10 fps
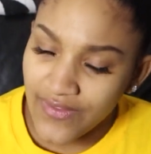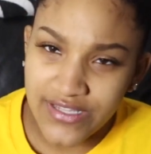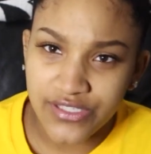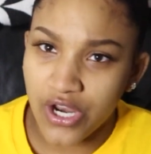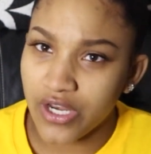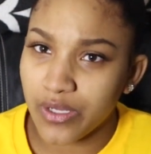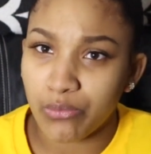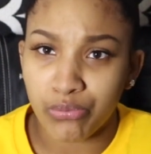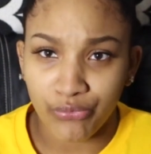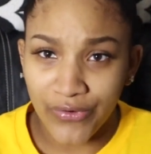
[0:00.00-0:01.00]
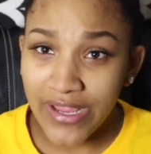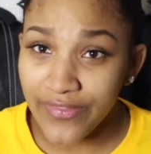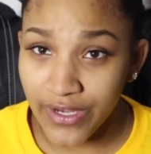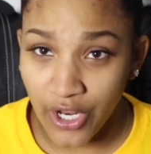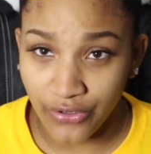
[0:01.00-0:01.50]
They started
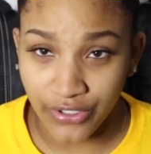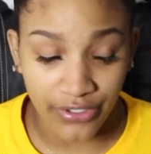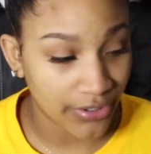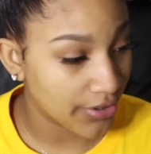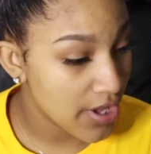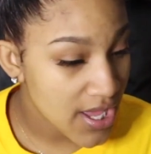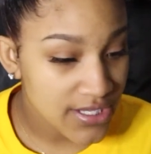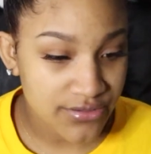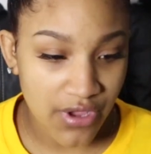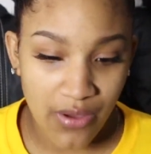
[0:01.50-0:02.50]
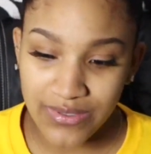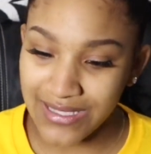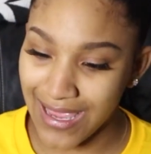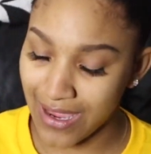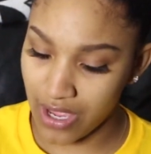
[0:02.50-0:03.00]
breathing on your girl. So I
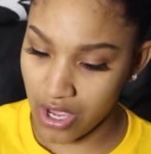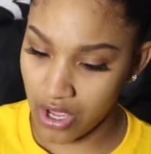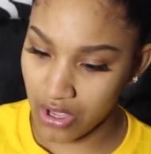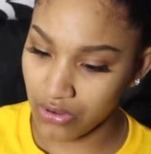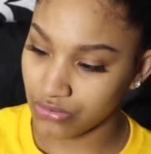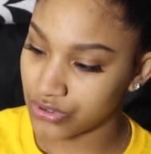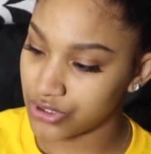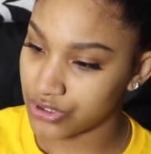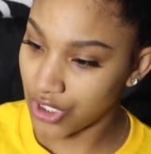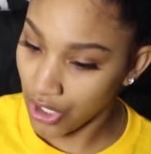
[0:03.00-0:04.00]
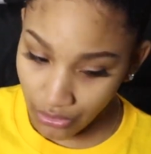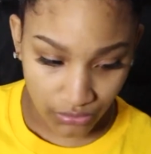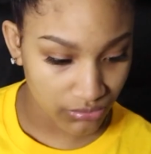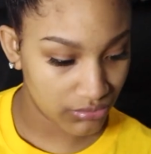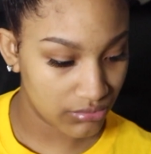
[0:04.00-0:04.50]
was like, oh
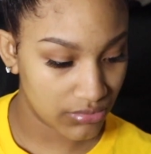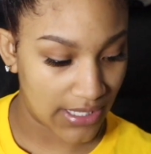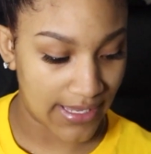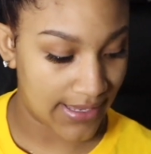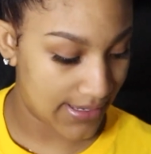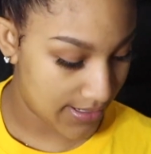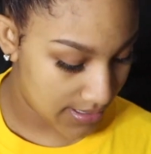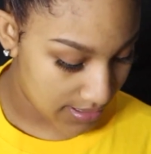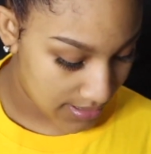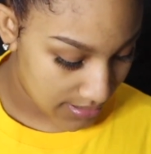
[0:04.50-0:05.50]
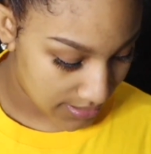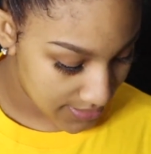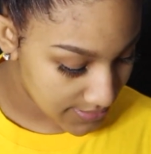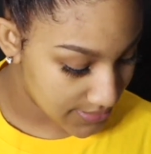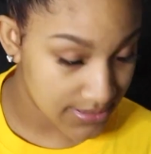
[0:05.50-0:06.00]
shoot. Like
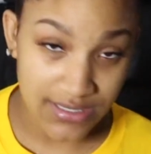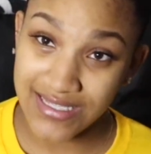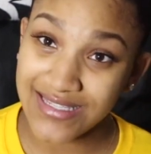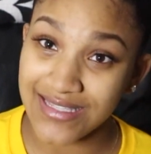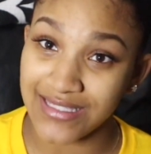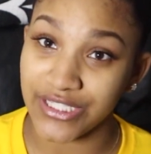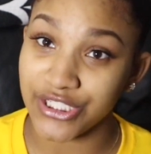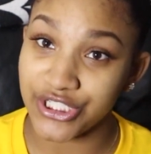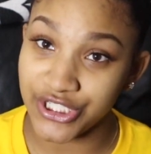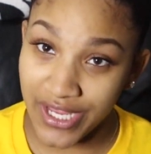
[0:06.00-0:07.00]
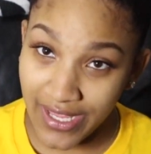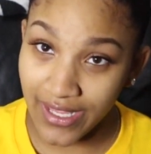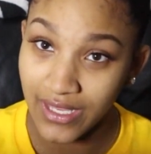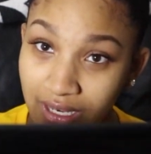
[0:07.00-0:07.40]
this, this is legit.